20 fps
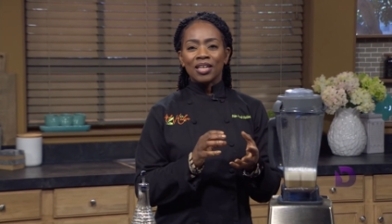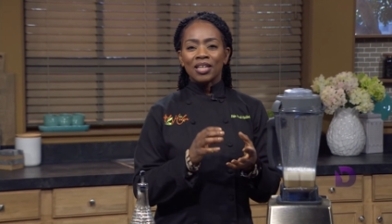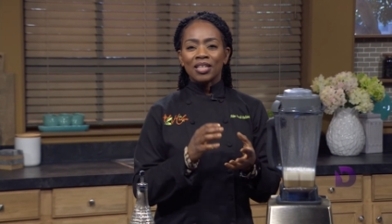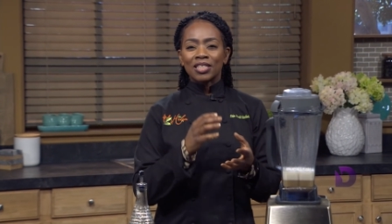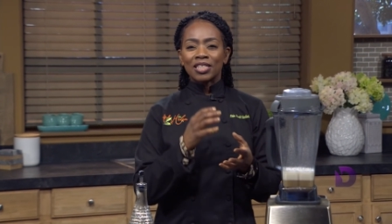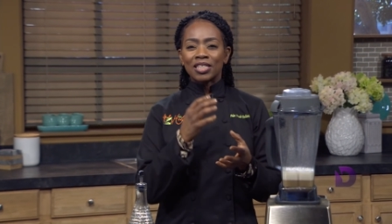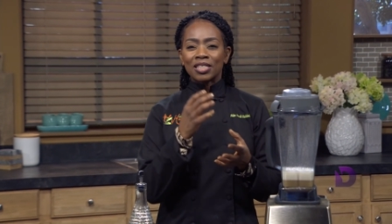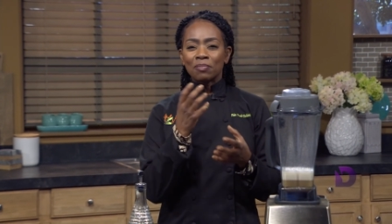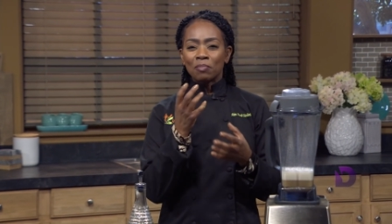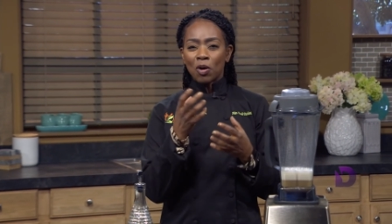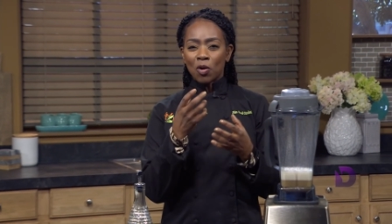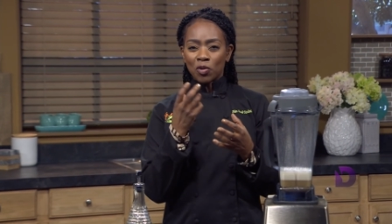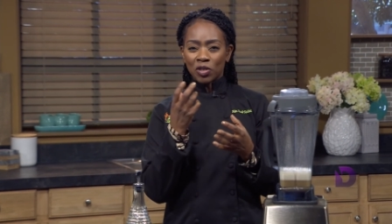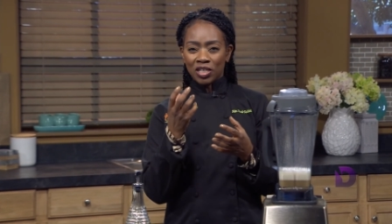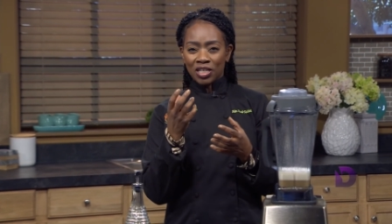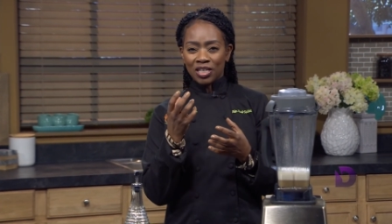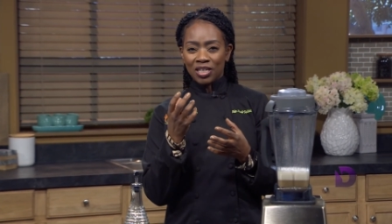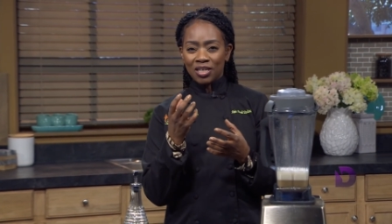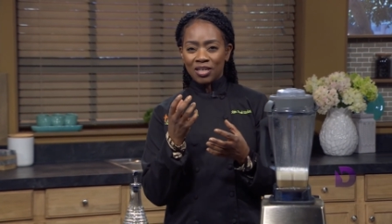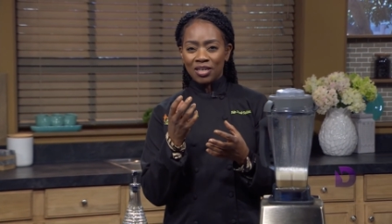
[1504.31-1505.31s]

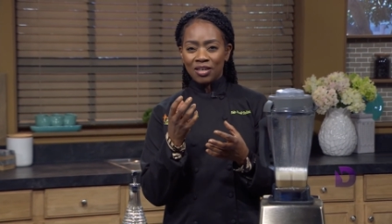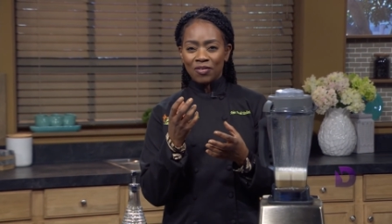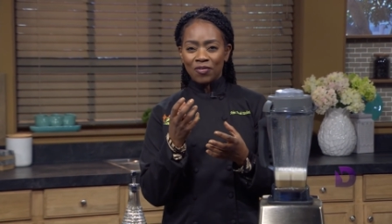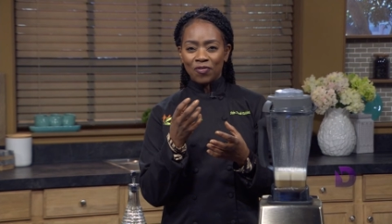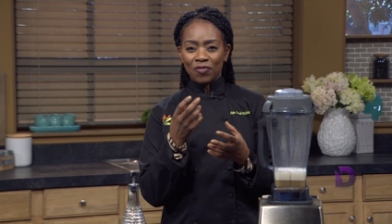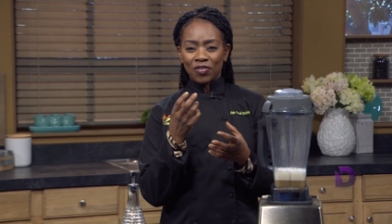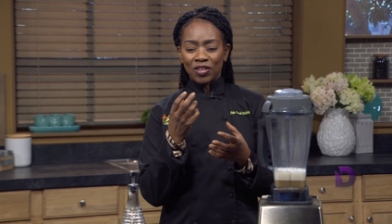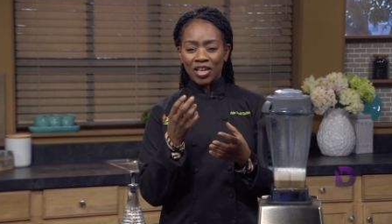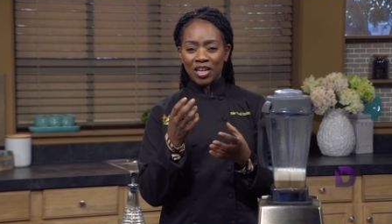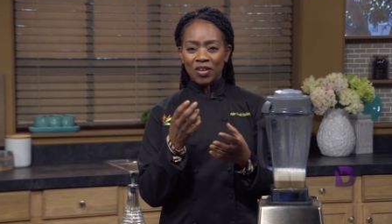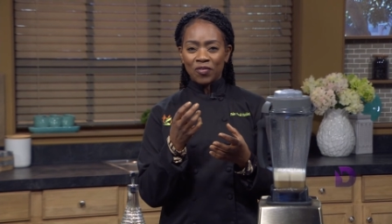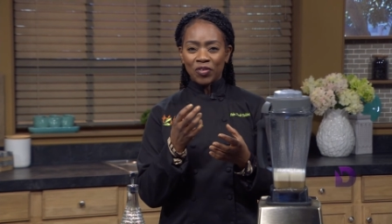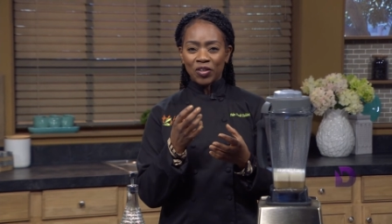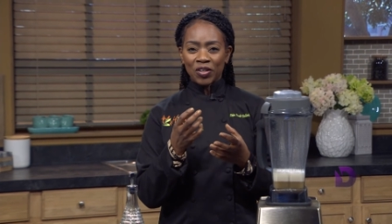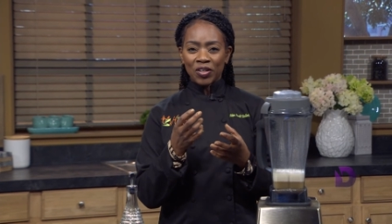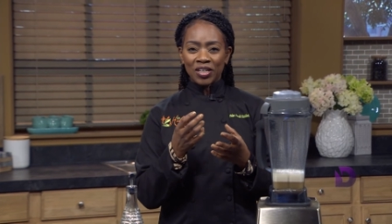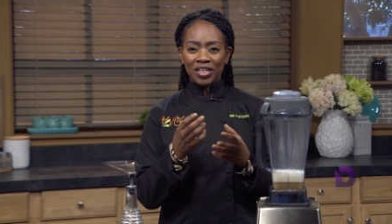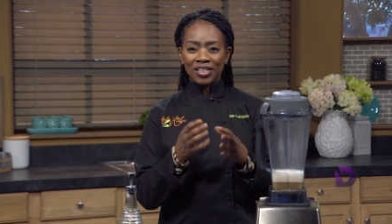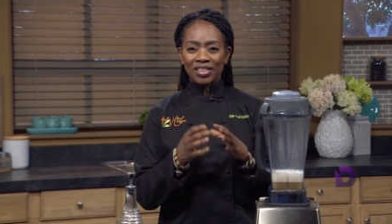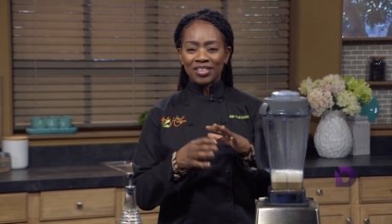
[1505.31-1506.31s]
smoky
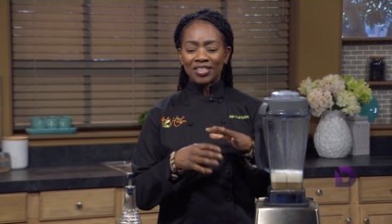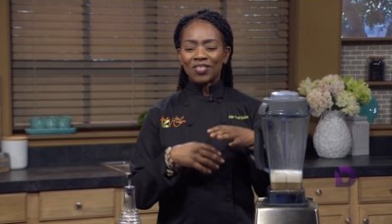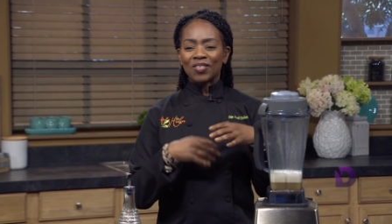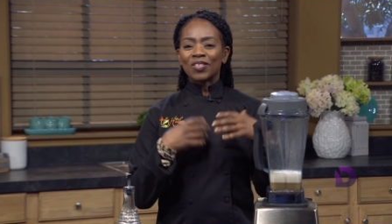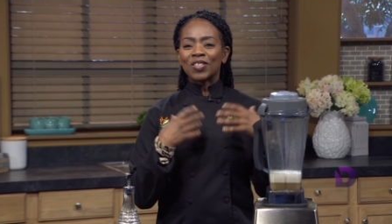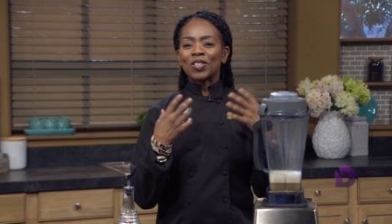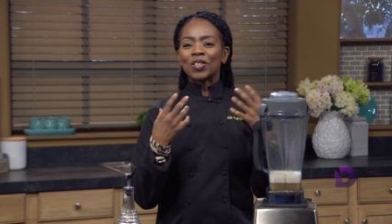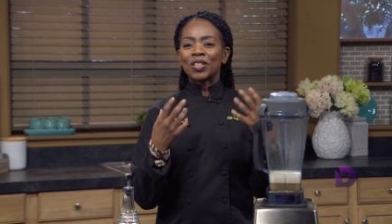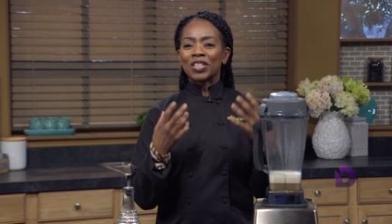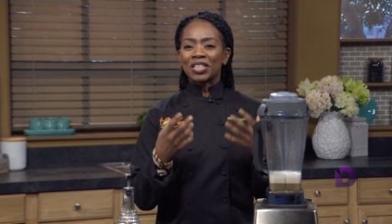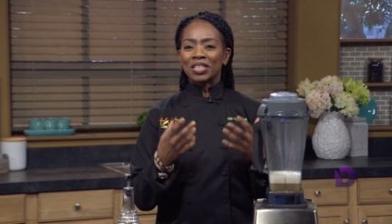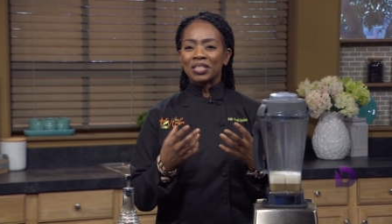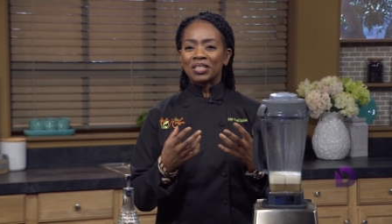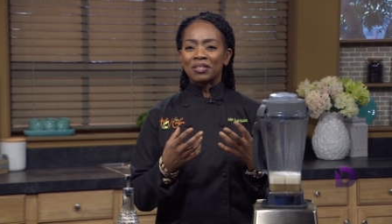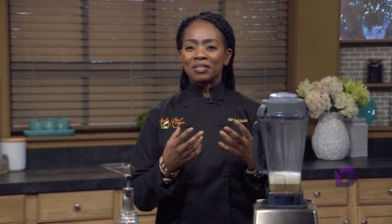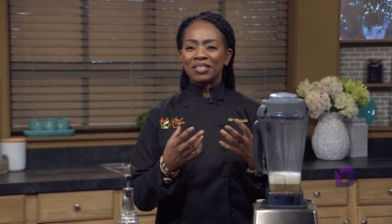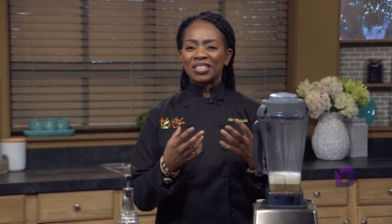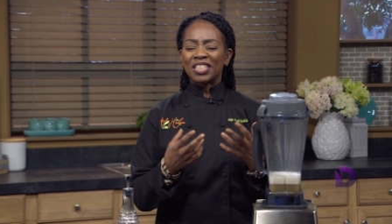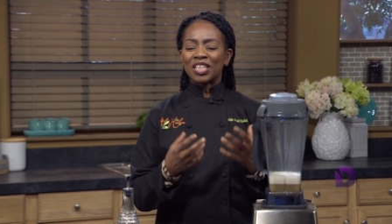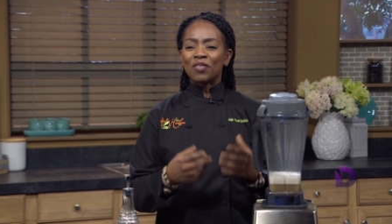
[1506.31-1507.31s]
flavor, and it's also going
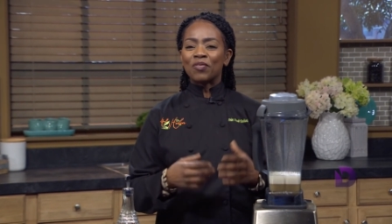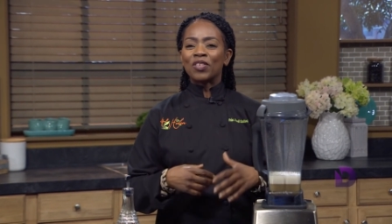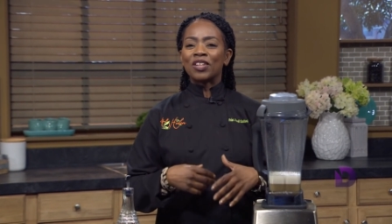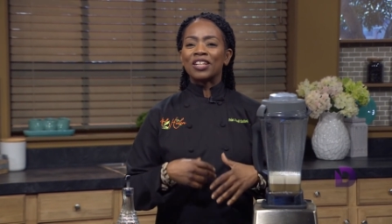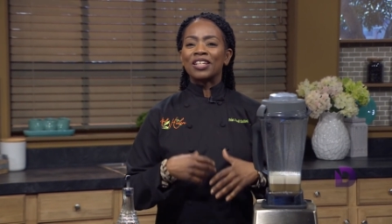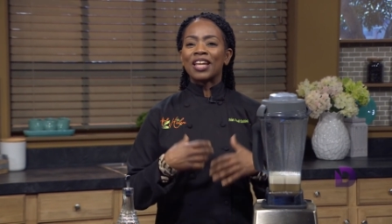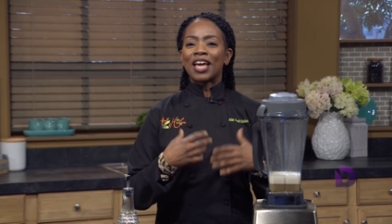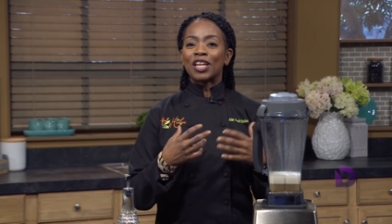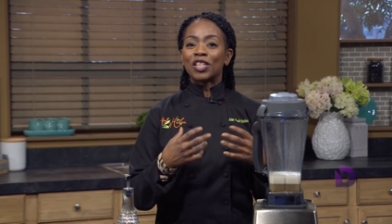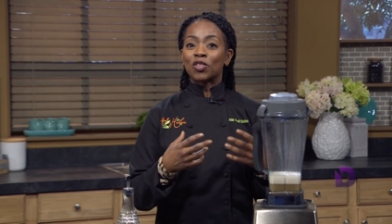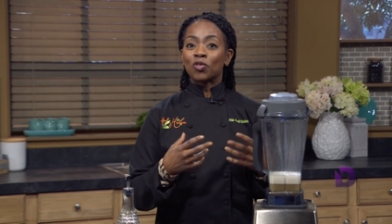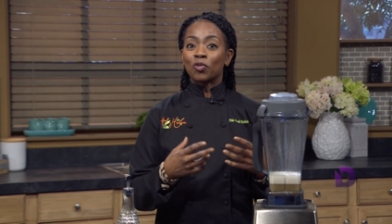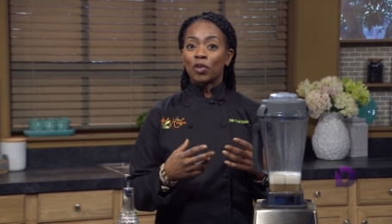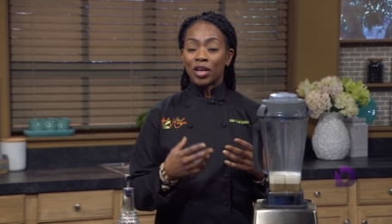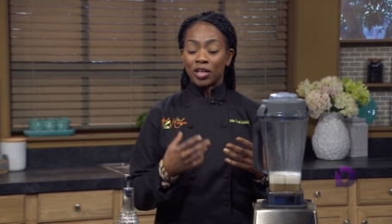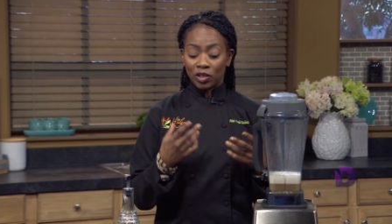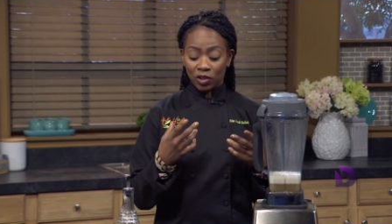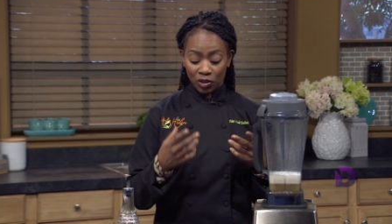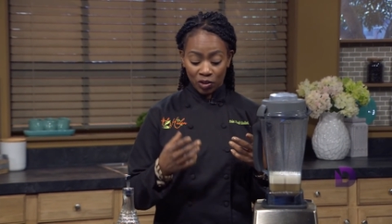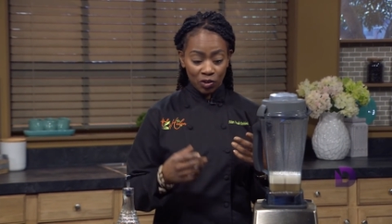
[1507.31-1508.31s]
to give it a nice
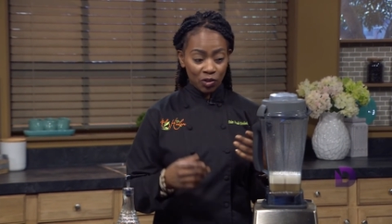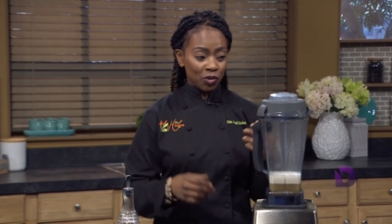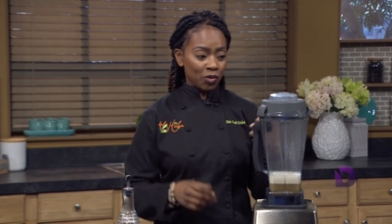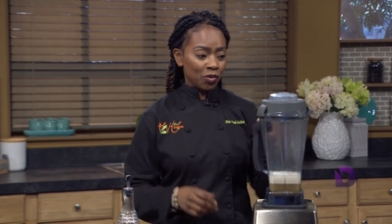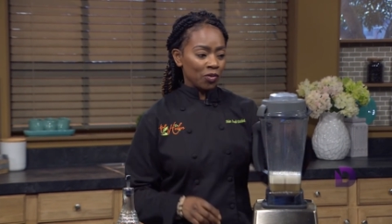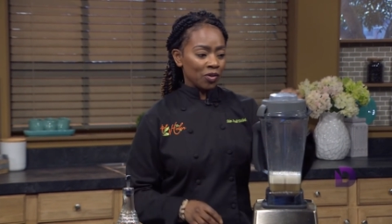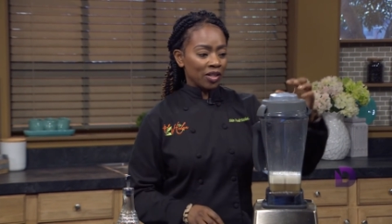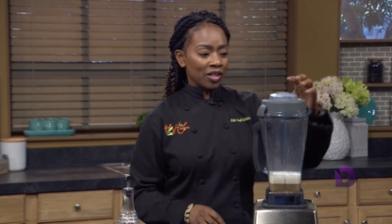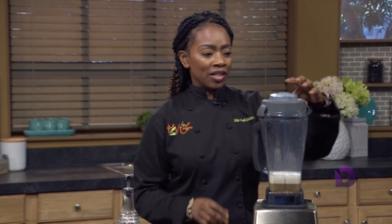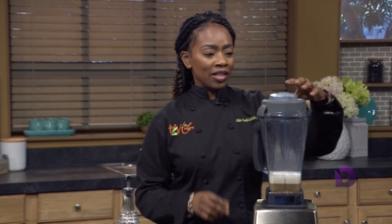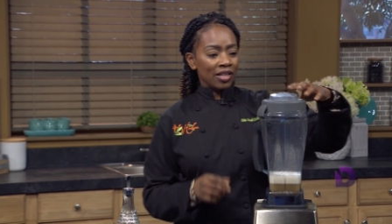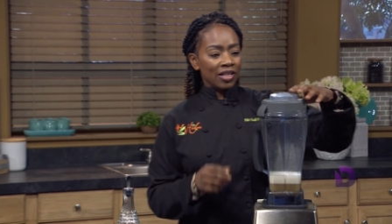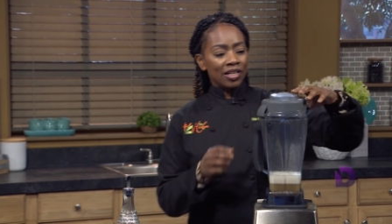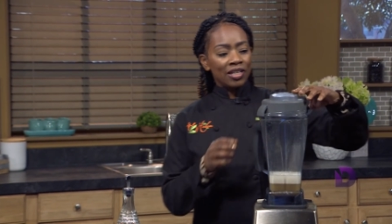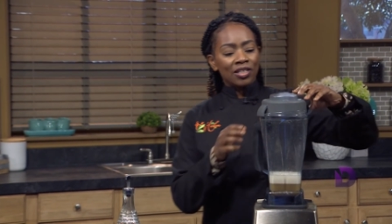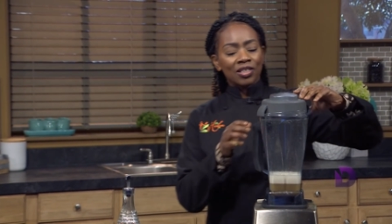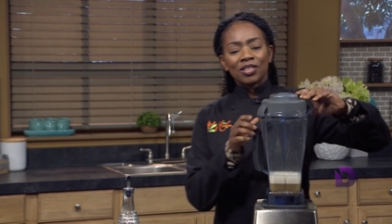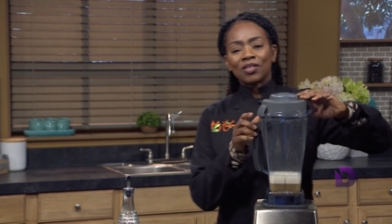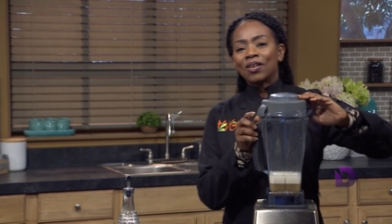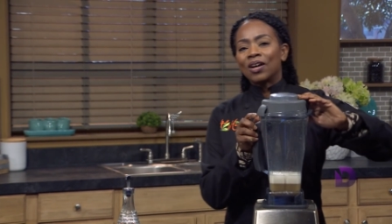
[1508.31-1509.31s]
red hue.
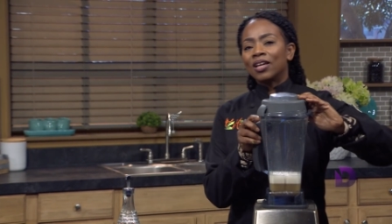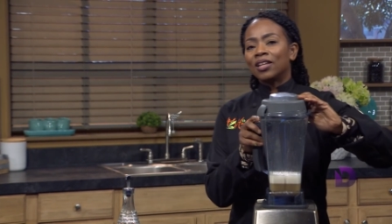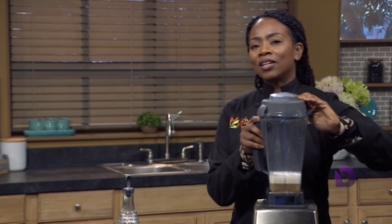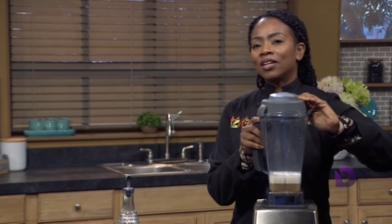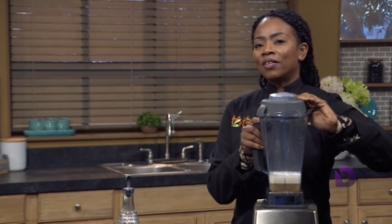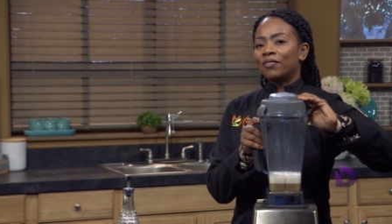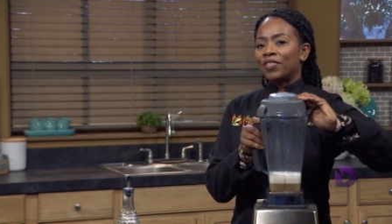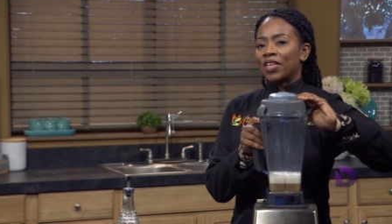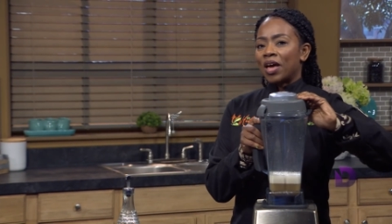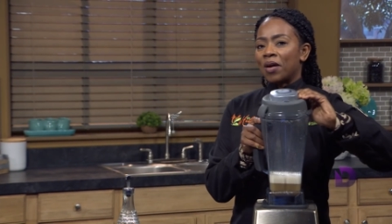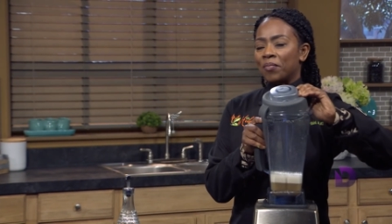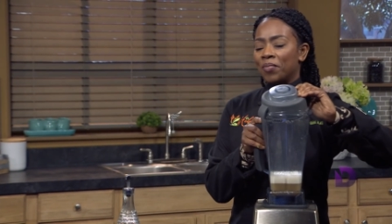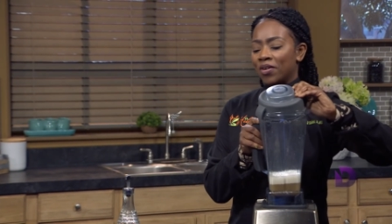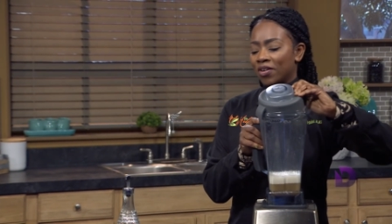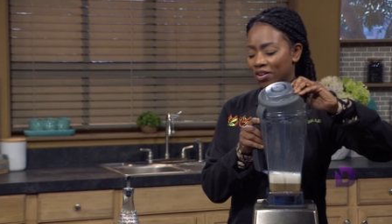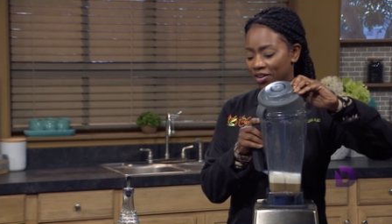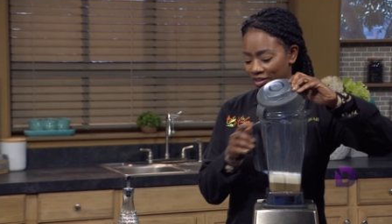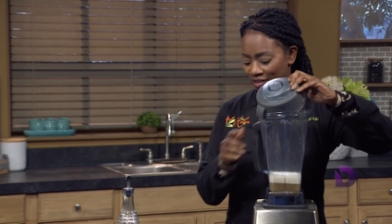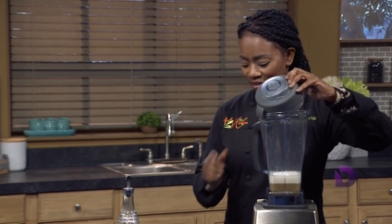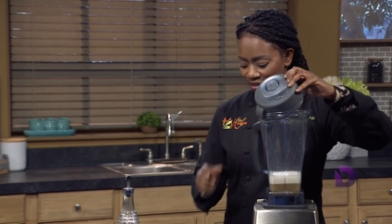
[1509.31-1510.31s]
So I love that
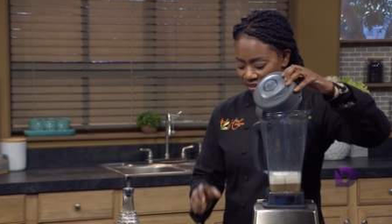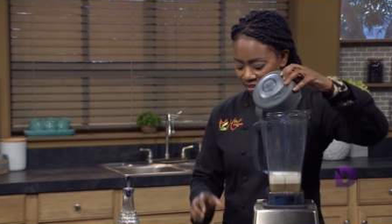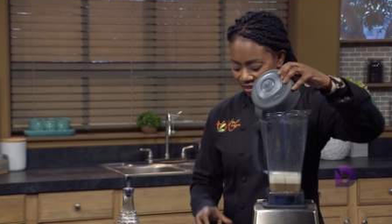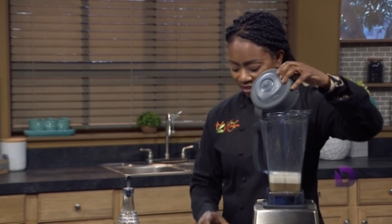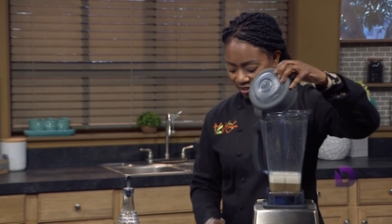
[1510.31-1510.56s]
part.